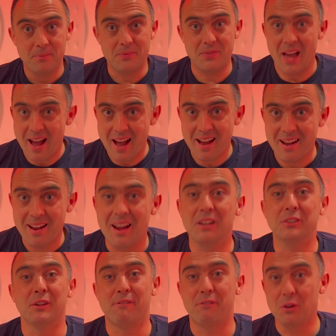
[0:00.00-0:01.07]
That
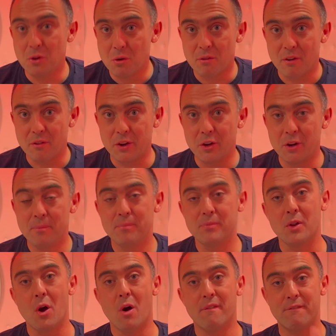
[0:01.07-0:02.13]
is a full overview
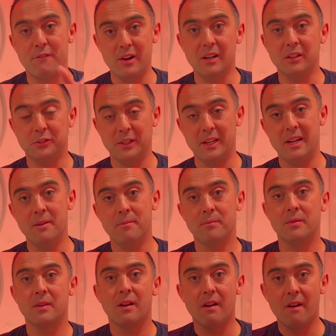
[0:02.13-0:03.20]
of Free at Sea,
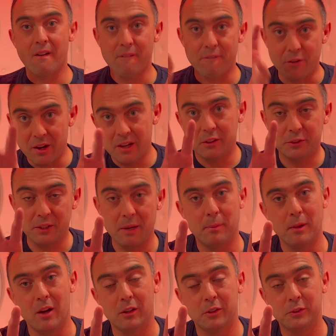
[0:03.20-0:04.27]
Free at Sea
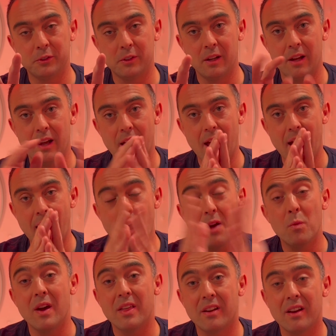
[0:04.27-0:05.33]
Plus, and
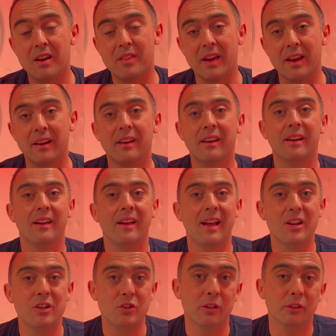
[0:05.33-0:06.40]
whether I think
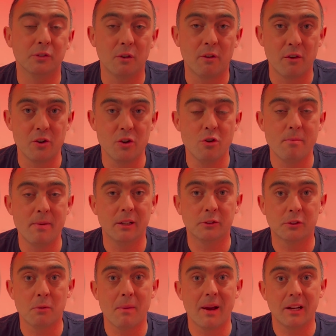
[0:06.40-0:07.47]
it's useful for you based
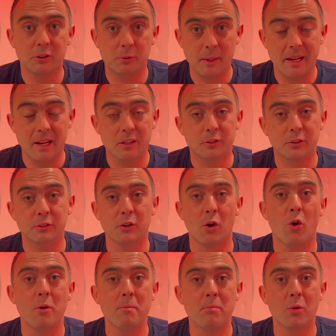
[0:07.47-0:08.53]
on my experiences
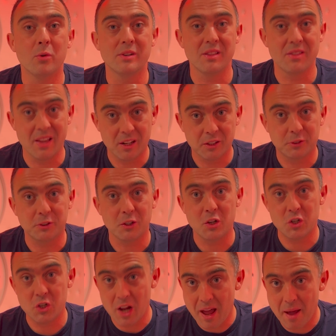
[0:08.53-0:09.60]
on board this
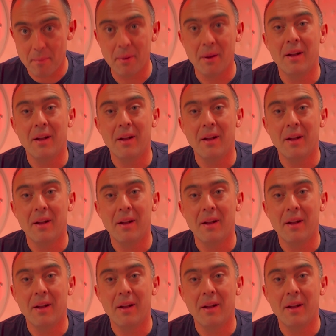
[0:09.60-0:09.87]
ship.